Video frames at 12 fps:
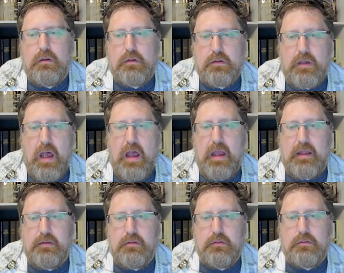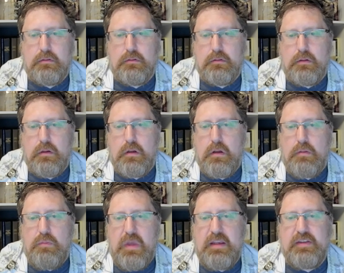God
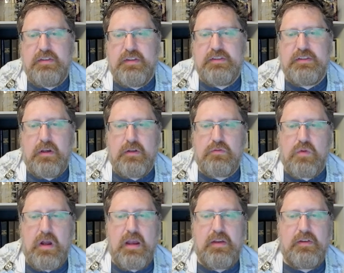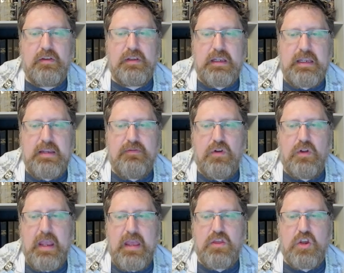makes the sun rise on the evil
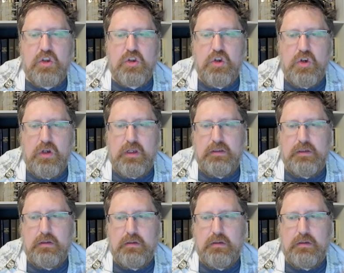and the good.